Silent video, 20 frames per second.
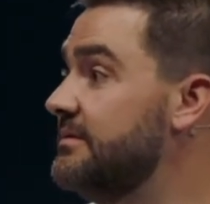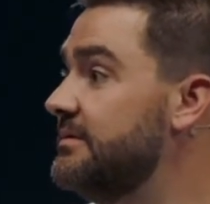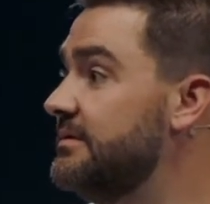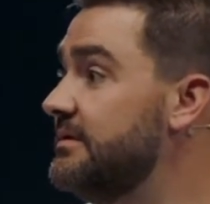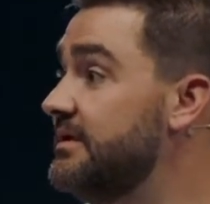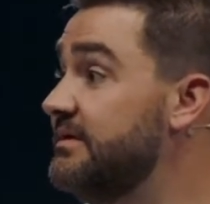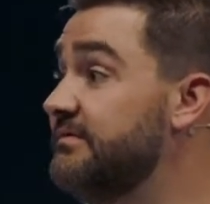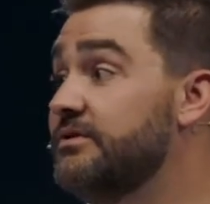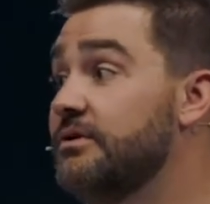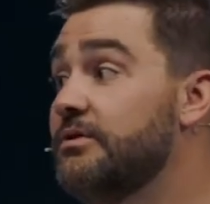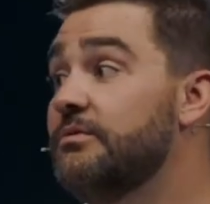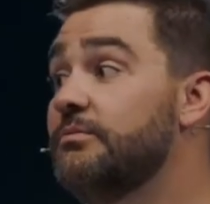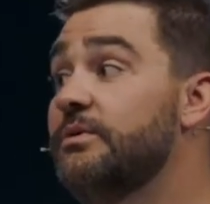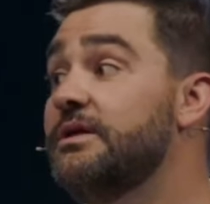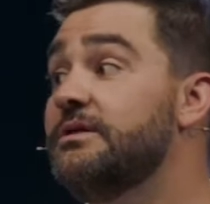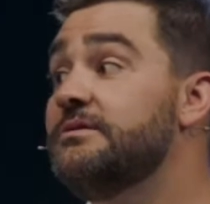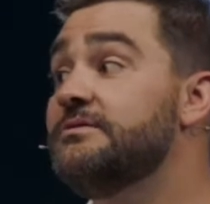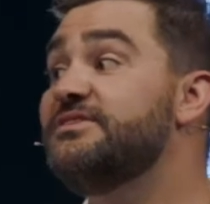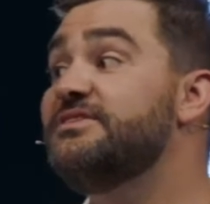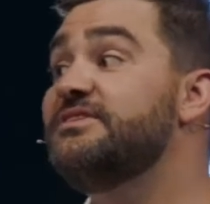Even though we
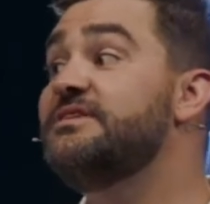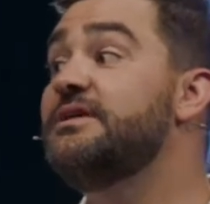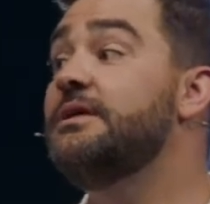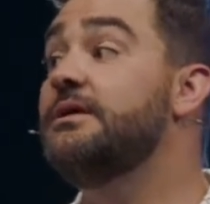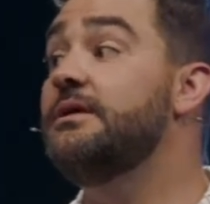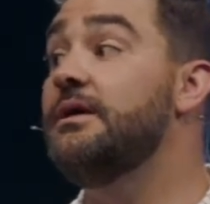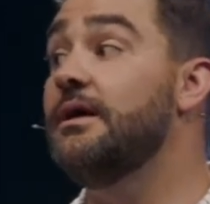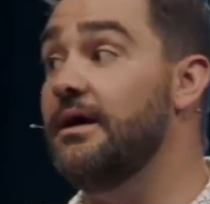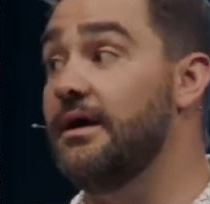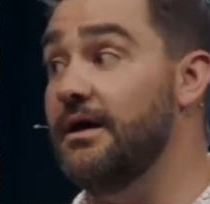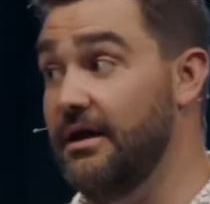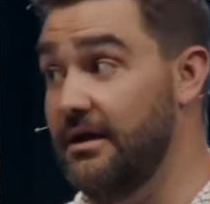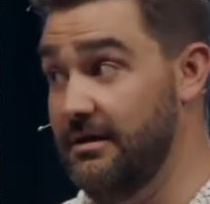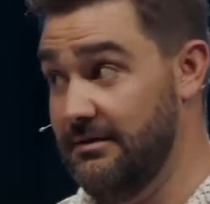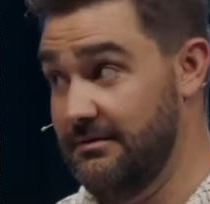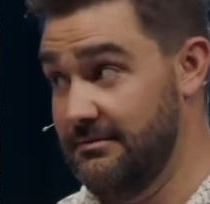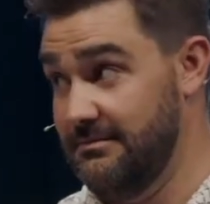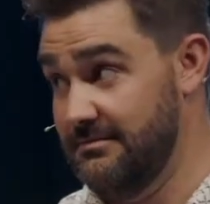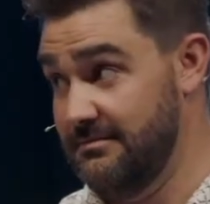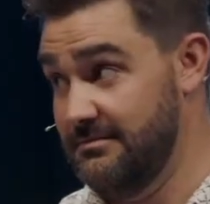don't see God,
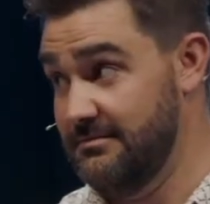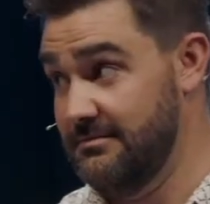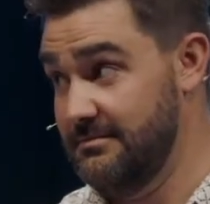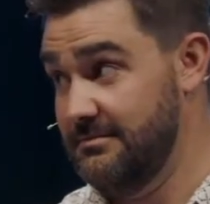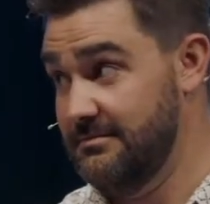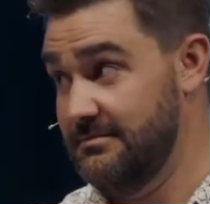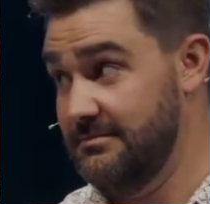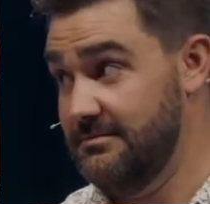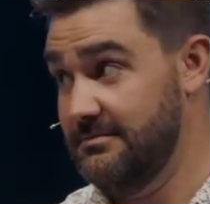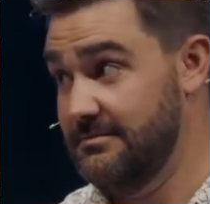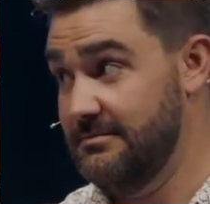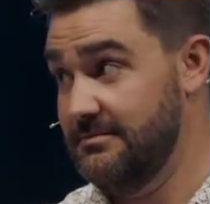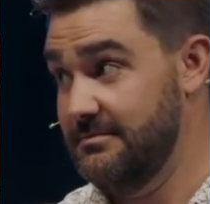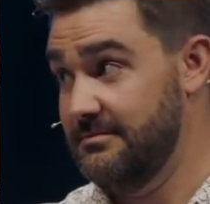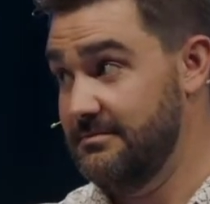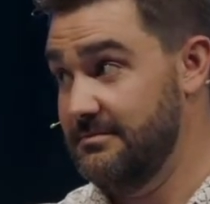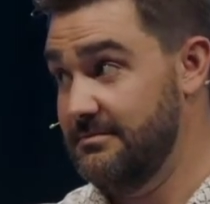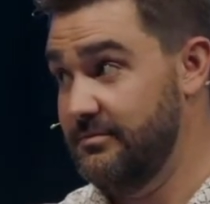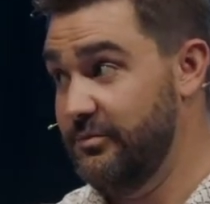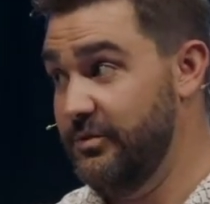
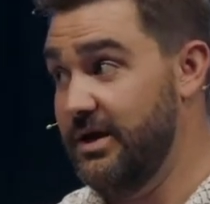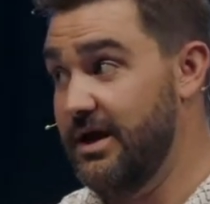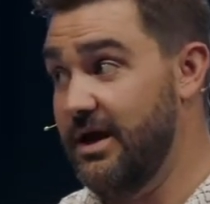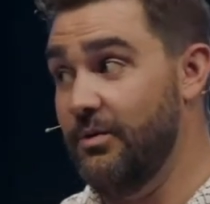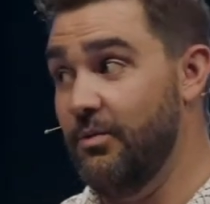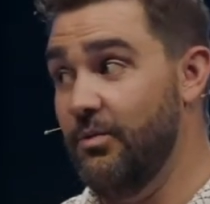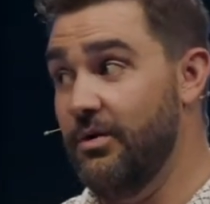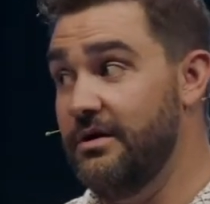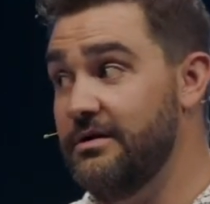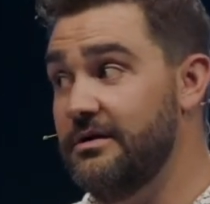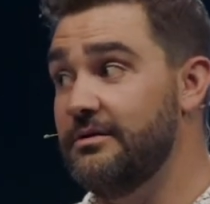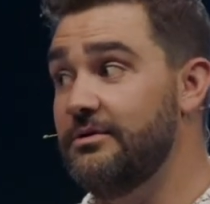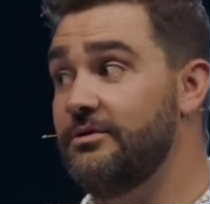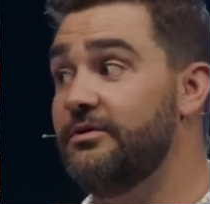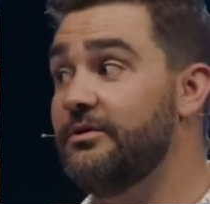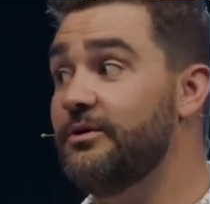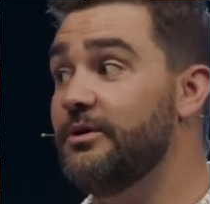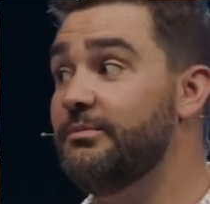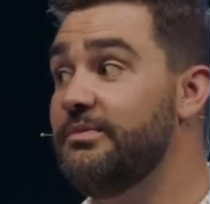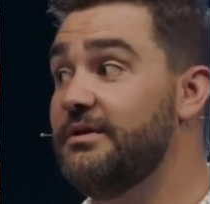we got to wonder who
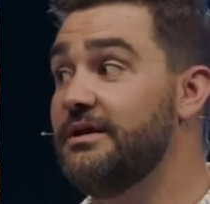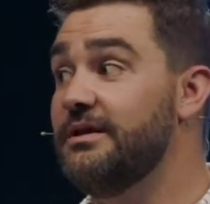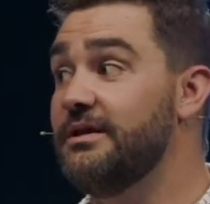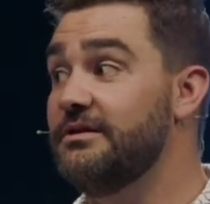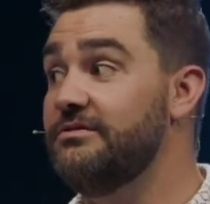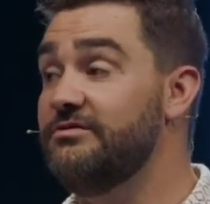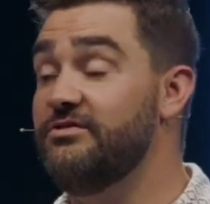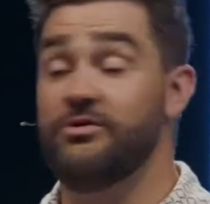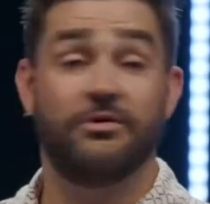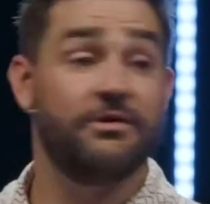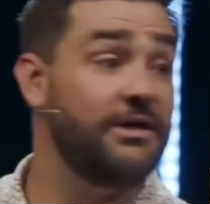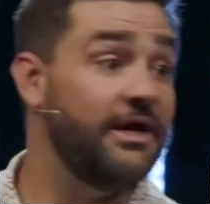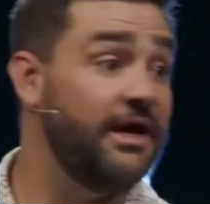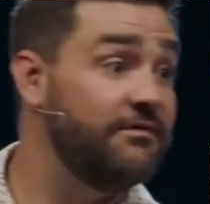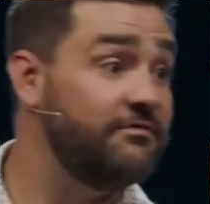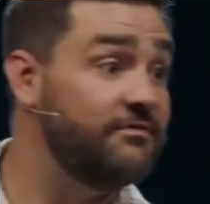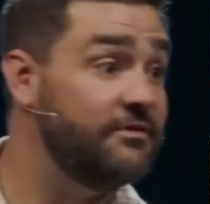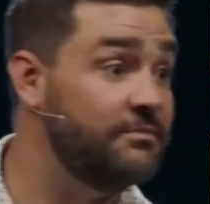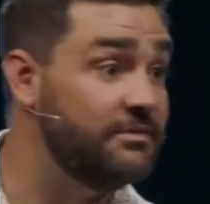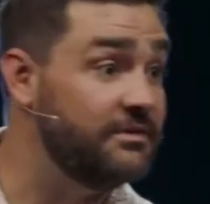they're appealing to, and I
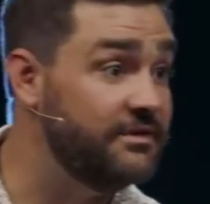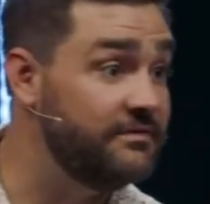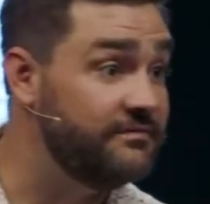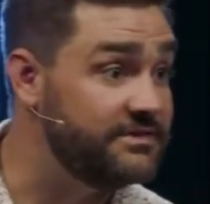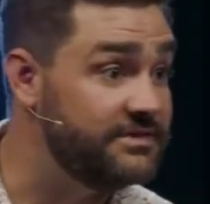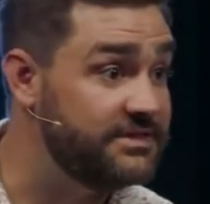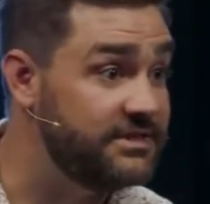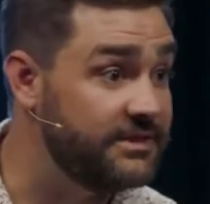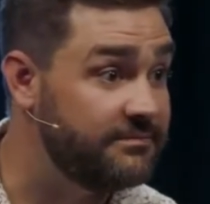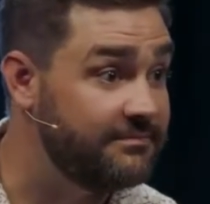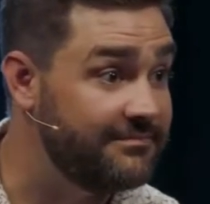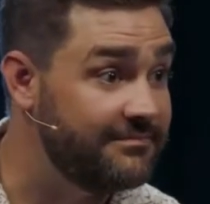have to believe it's him.